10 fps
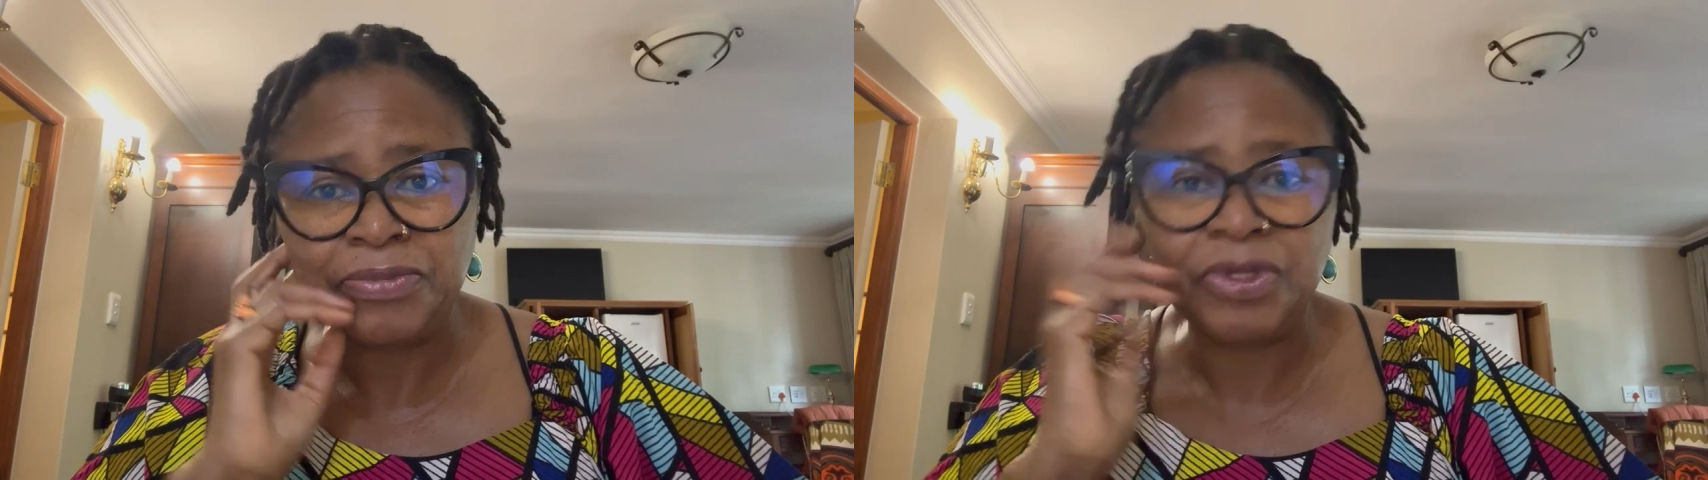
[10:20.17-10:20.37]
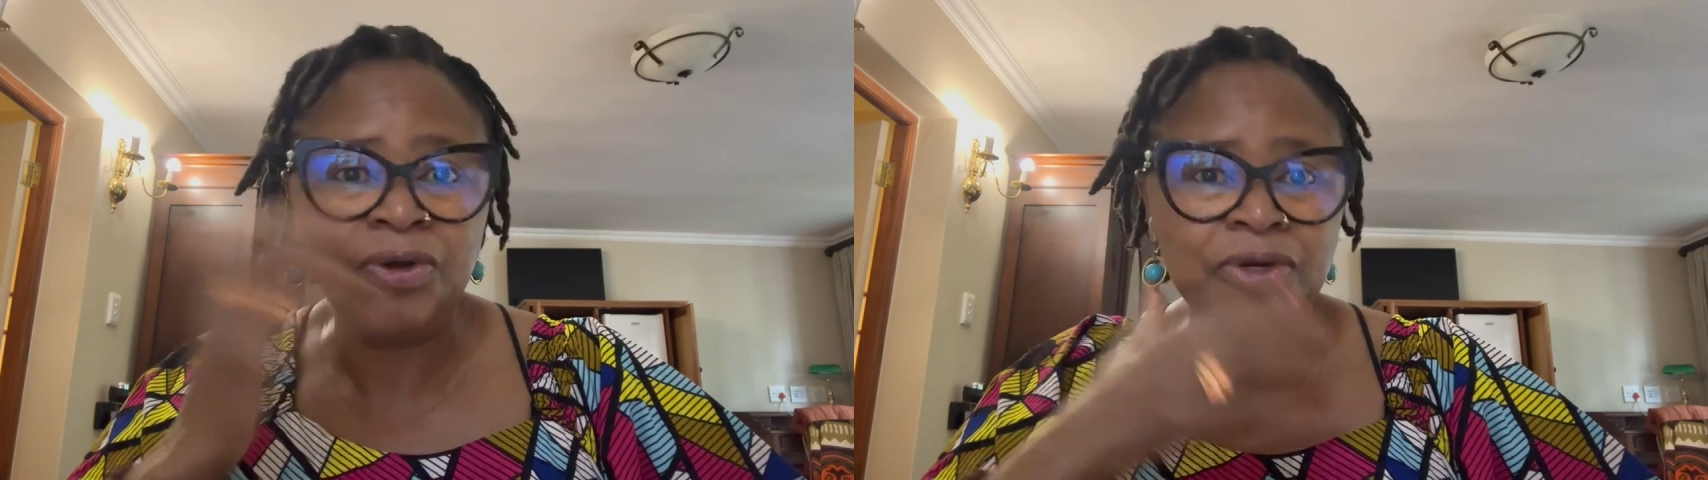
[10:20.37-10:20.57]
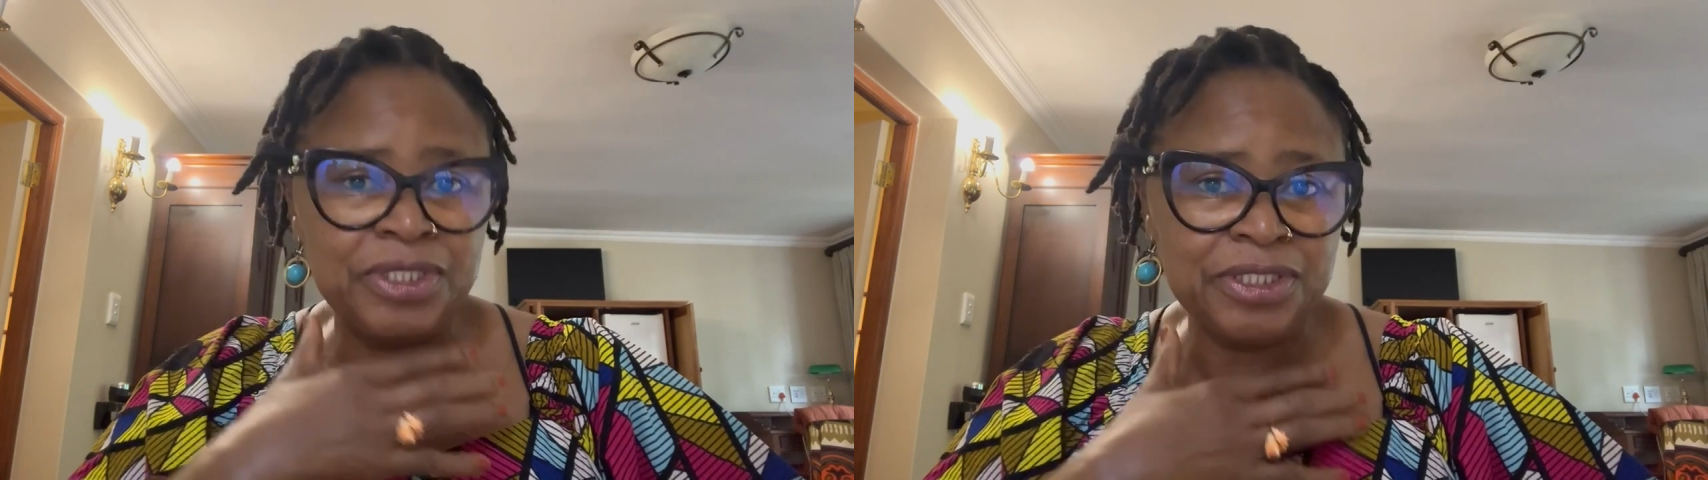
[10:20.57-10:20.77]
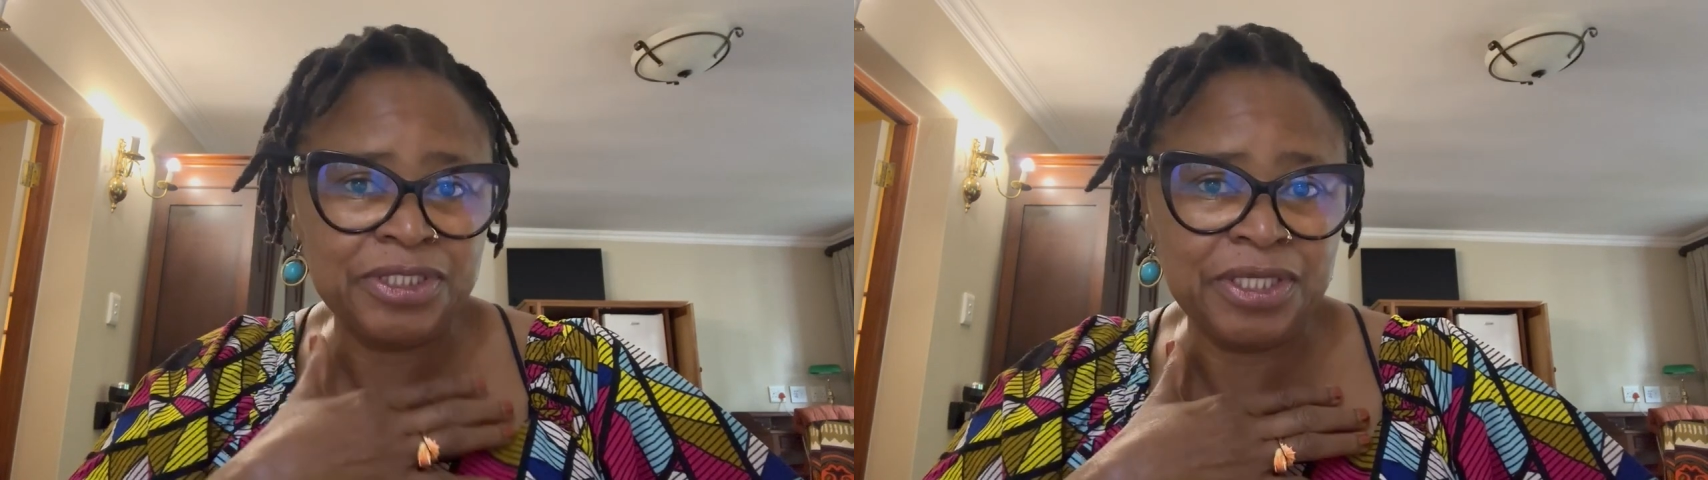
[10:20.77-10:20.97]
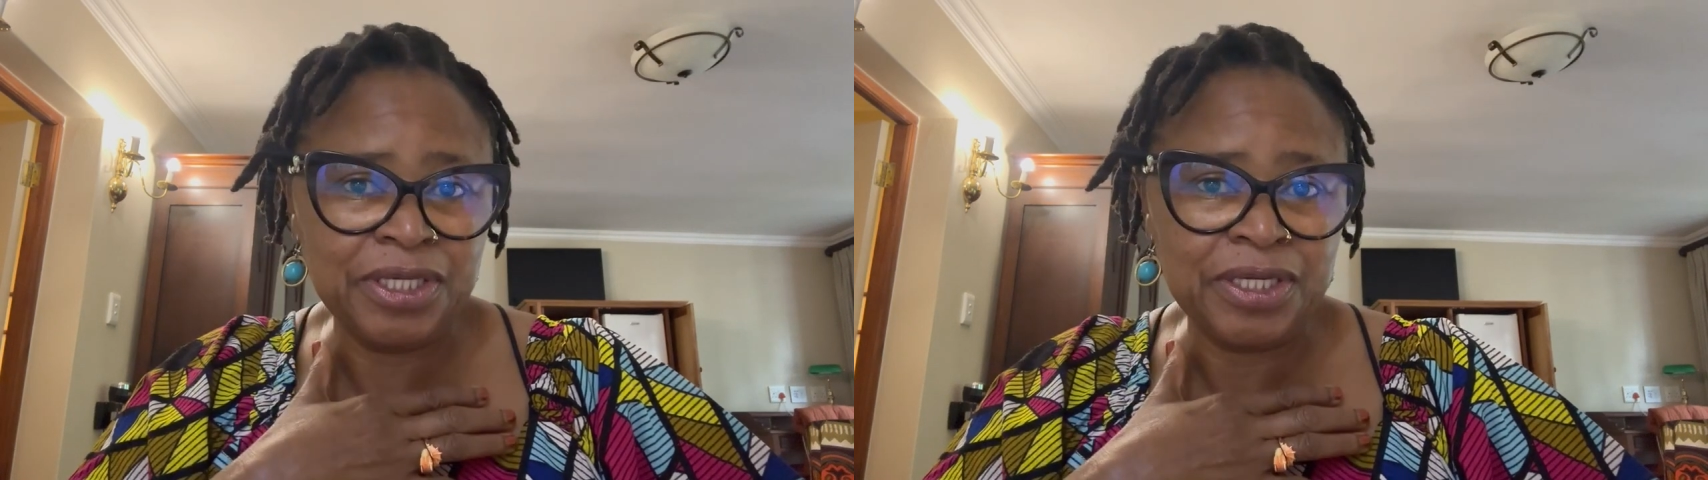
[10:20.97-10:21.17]
God is
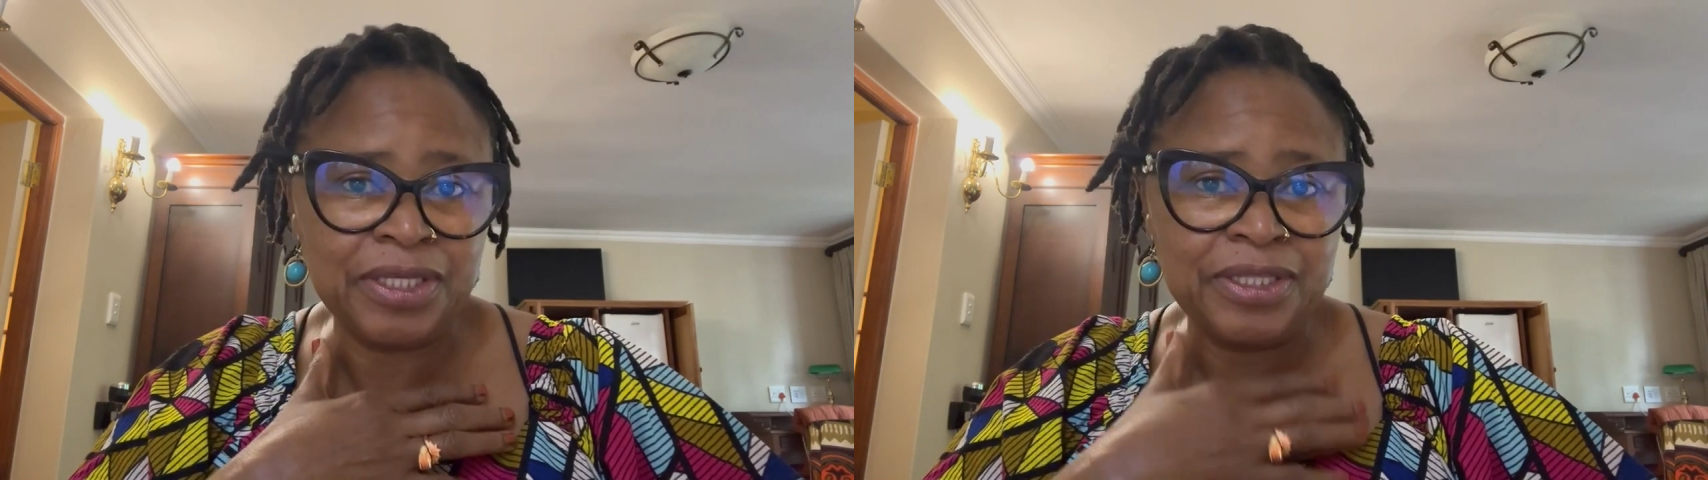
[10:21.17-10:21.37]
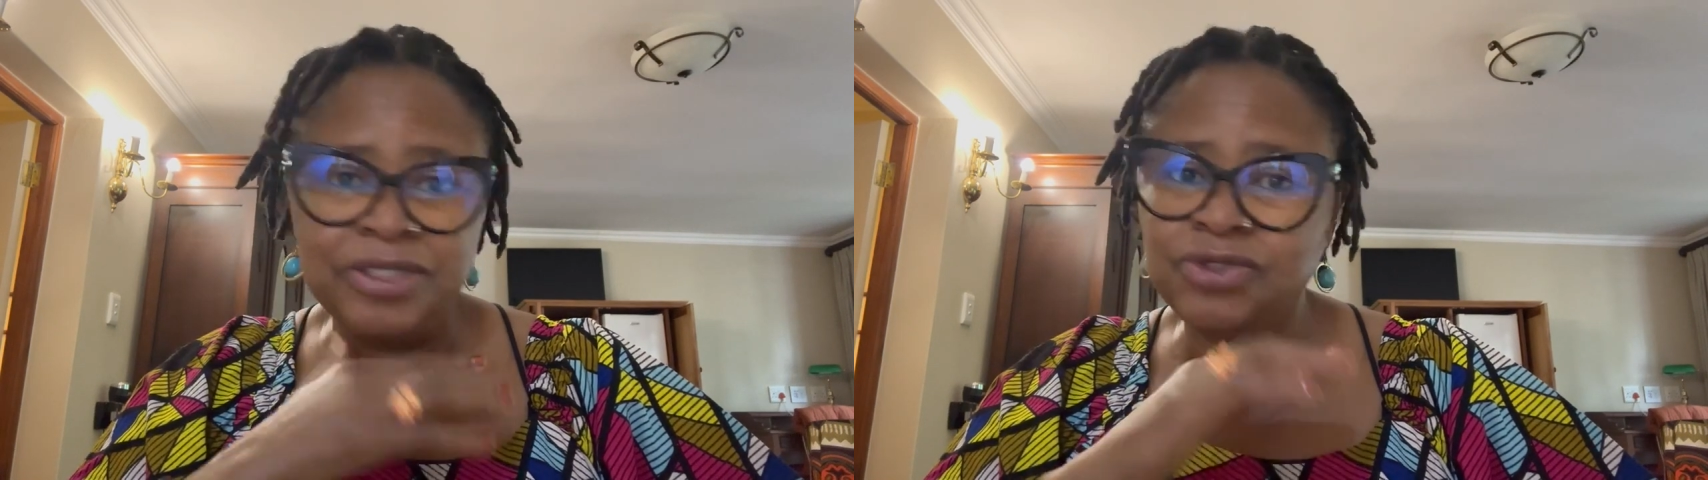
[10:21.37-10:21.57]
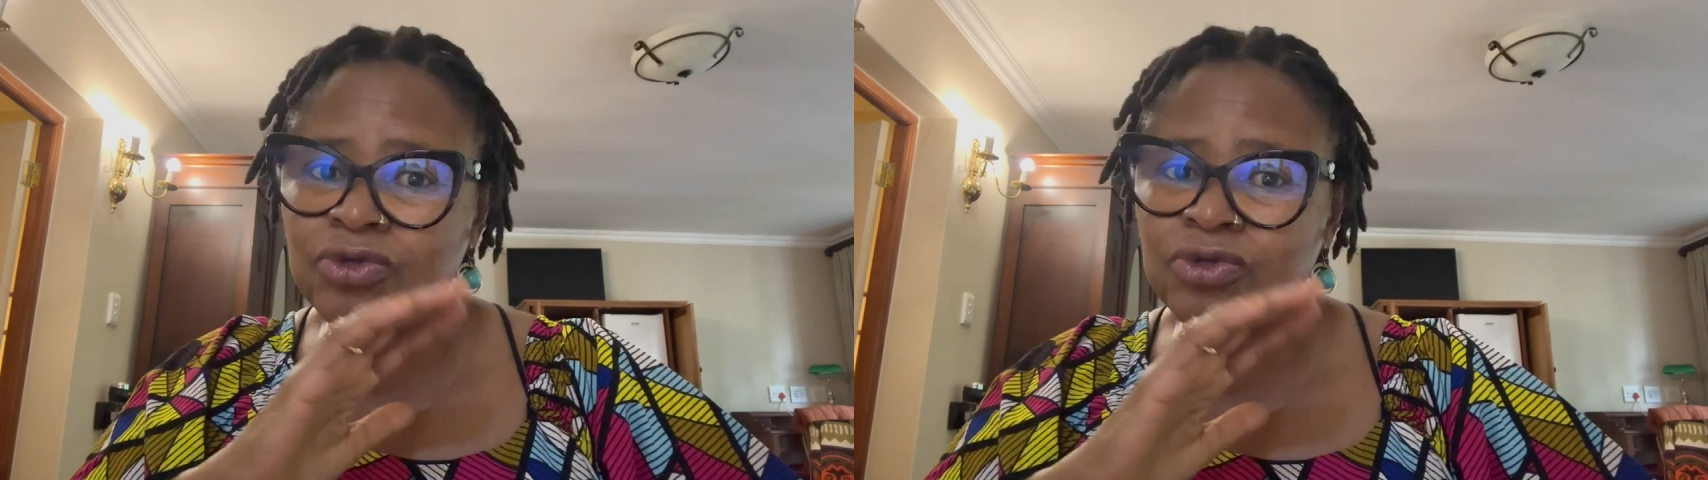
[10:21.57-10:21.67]
here. There's